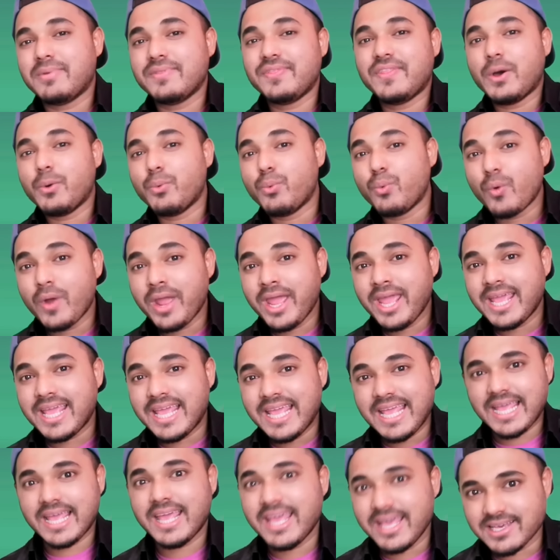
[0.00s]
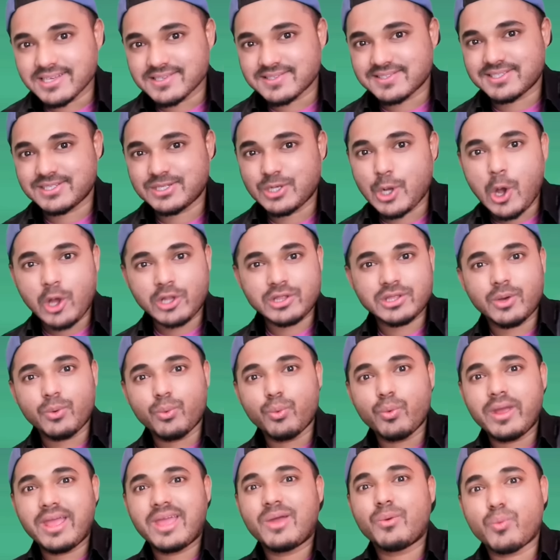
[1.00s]
the way he is, not the
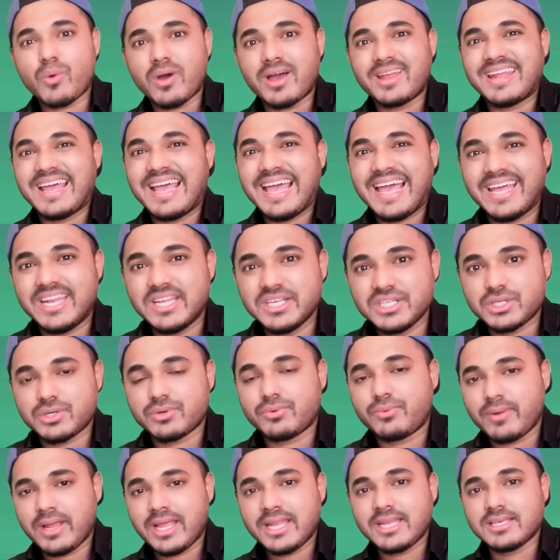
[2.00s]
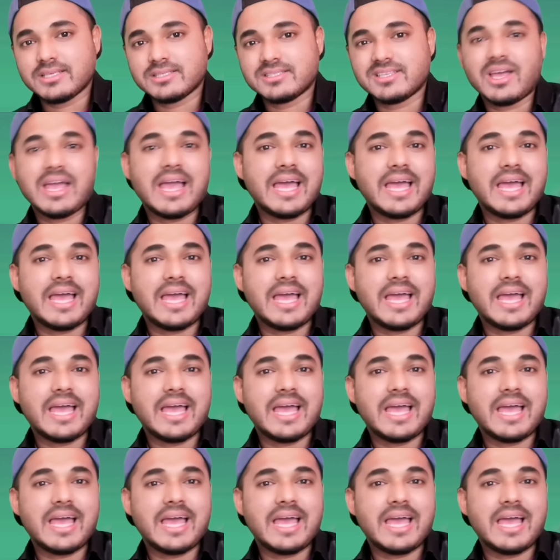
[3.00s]
way what Ed Sheeran is.